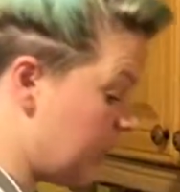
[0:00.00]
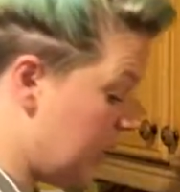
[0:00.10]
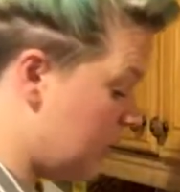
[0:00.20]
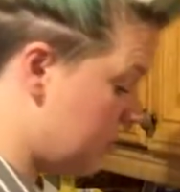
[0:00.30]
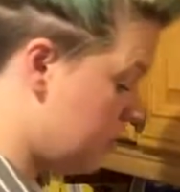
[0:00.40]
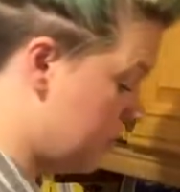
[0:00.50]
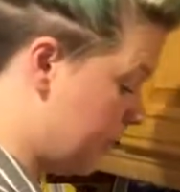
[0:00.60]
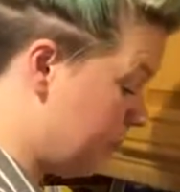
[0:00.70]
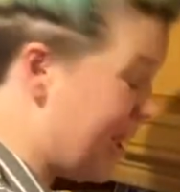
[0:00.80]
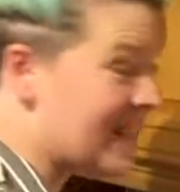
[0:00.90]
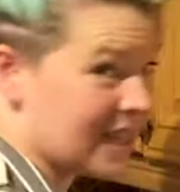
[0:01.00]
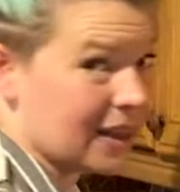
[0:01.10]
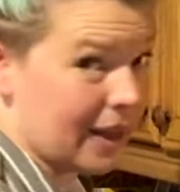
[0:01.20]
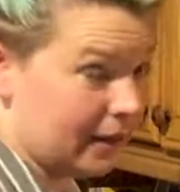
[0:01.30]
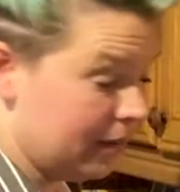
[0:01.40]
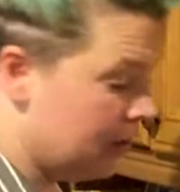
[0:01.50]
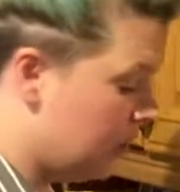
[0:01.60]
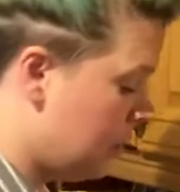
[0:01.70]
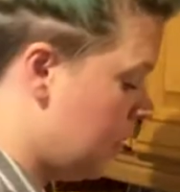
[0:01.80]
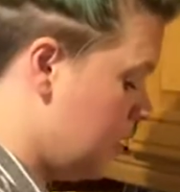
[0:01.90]
be better than
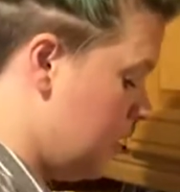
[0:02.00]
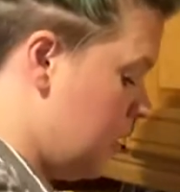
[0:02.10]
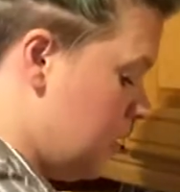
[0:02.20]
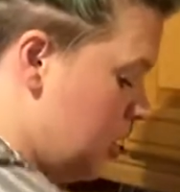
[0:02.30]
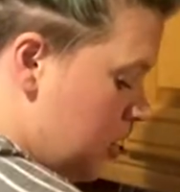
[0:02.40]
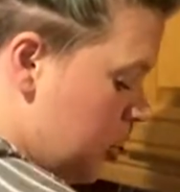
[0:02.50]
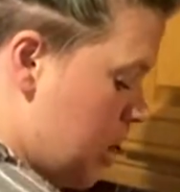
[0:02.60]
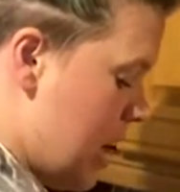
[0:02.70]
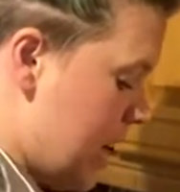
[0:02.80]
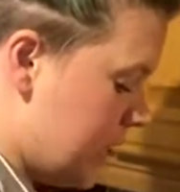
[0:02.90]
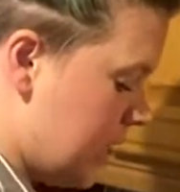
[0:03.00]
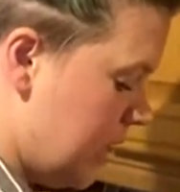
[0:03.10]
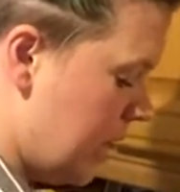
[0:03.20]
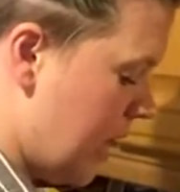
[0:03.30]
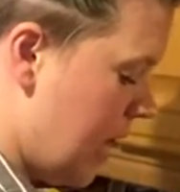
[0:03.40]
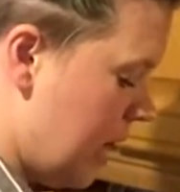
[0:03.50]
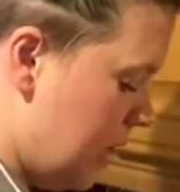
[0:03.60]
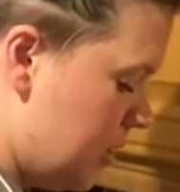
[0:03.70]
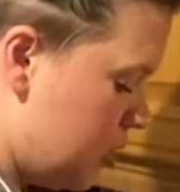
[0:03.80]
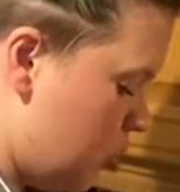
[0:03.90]
the jars that you get
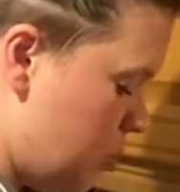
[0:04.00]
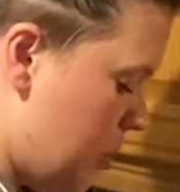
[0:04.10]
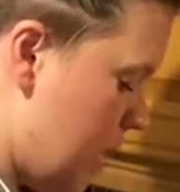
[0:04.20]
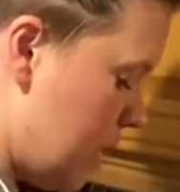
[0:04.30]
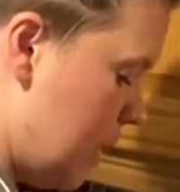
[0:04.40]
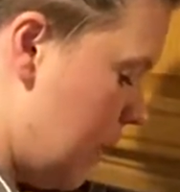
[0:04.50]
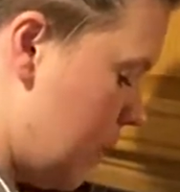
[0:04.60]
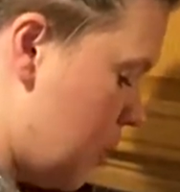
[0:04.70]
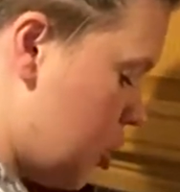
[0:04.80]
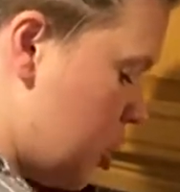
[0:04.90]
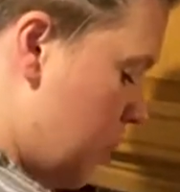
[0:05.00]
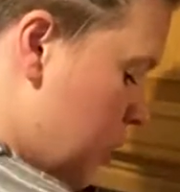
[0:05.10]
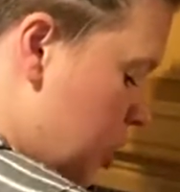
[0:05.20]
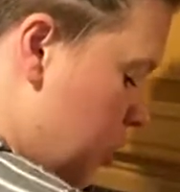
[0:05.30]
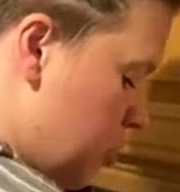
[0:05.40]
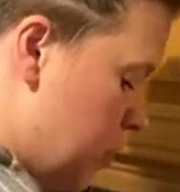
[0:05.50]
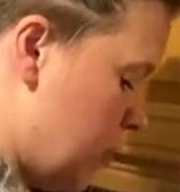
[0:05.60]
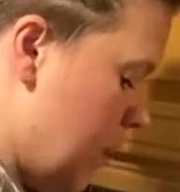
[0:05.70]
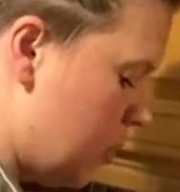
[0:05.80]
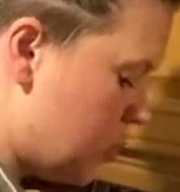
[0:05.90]
in the supermarket that cost you about
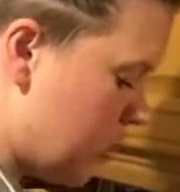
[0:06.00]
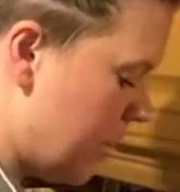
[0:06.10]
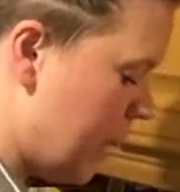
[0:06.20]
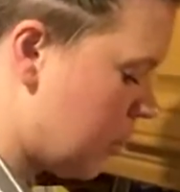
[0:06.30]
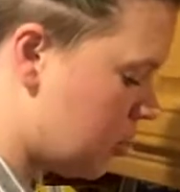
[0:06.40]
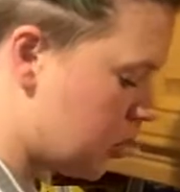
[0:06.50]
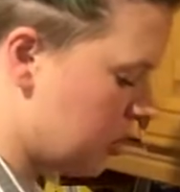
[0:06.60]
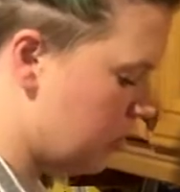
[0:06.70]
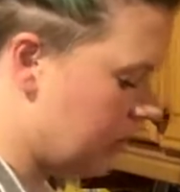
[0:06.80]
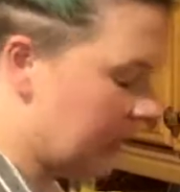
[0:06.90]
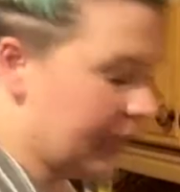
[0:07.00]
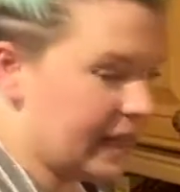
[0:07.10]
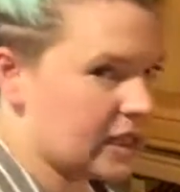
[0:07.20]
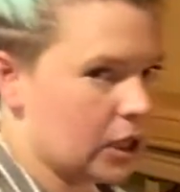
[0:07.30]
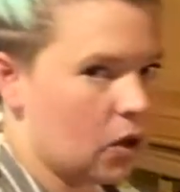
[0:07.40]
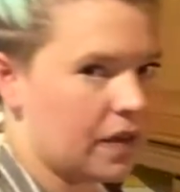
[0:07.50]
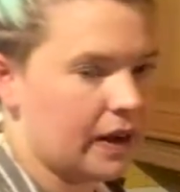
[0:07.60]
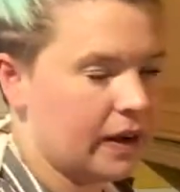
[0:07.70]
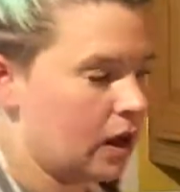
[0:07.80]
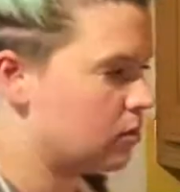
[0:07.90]
£2–3, when that costed you really next to
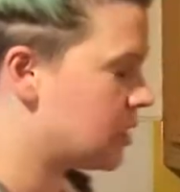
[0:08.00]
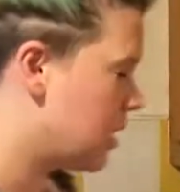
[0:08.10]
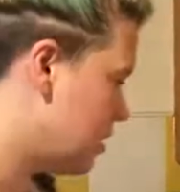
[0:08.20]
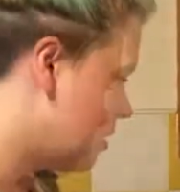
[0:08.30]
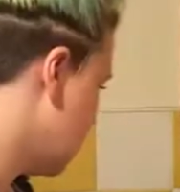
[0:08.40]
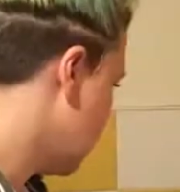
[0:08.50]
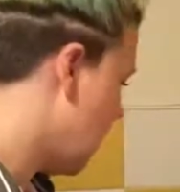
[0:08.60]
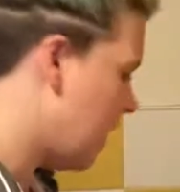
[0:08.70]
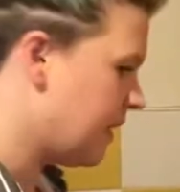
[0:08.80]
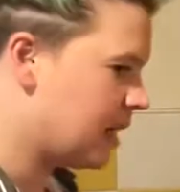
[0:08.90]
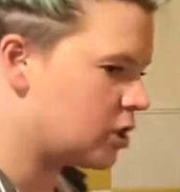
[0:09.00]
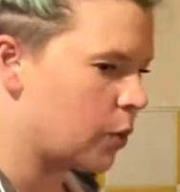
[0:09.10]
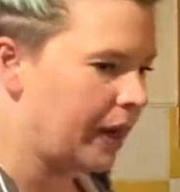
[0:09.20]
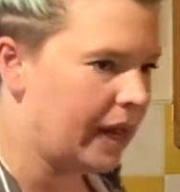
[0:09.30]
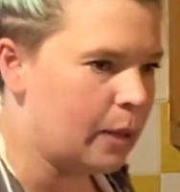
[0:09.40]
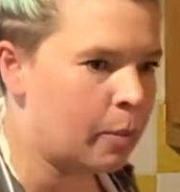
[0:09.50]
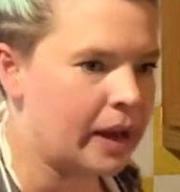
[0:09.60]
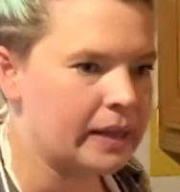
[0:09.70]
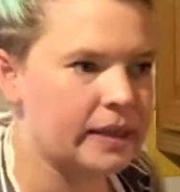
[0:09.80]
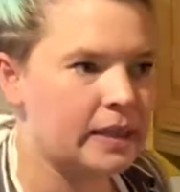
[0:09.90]
nothing. That was I think a
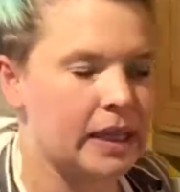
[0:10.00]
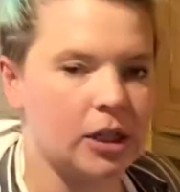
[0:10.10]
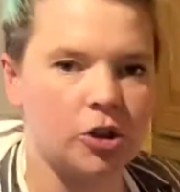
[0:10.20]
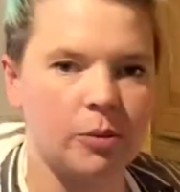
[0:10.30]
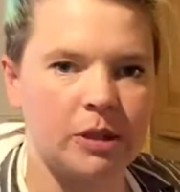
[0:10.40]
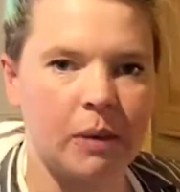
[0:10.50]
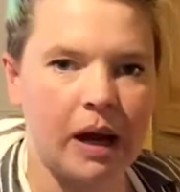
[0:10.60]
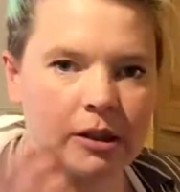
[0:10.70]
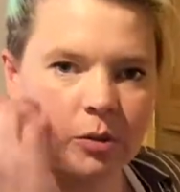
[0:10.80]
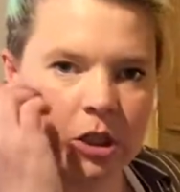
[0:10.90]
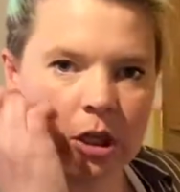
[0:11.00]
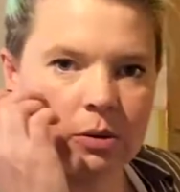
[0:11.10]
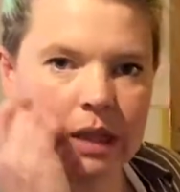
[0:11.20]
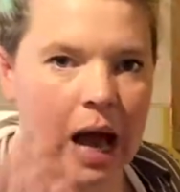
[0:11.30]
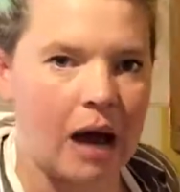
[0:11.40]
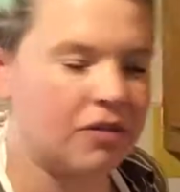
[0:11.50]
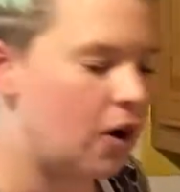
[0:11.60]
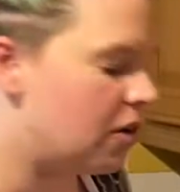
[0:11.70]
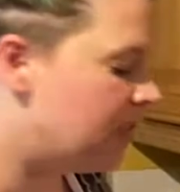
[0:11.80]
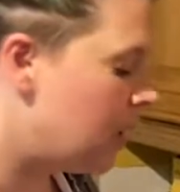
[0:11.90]
28p tin of chopped tomatoes, which I used half
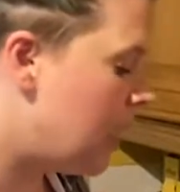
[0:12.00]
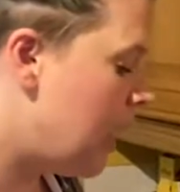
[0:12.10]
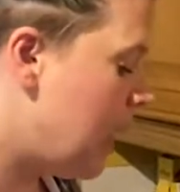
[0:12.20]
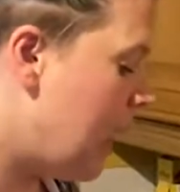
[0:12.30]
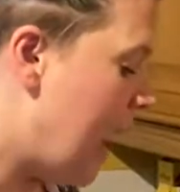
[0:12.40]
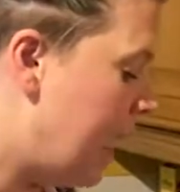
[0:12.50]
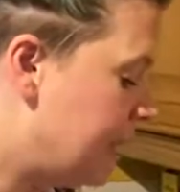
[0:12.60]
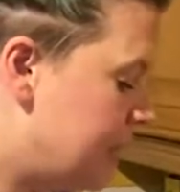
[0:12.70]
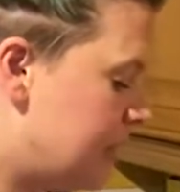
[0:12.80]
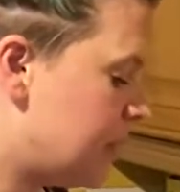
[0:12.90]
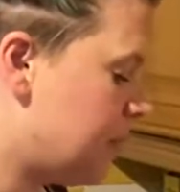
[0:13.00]
of, and